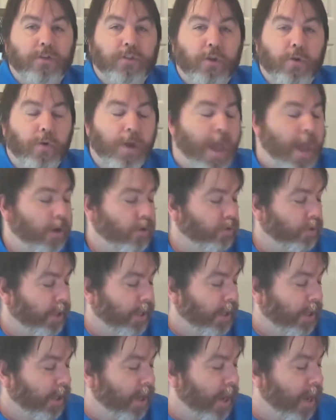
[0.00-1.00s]
So not
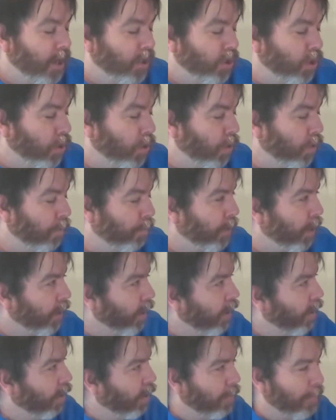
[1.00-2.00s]
only can you plug
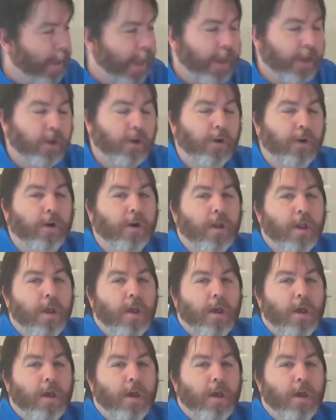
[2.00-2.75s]
it into the back of your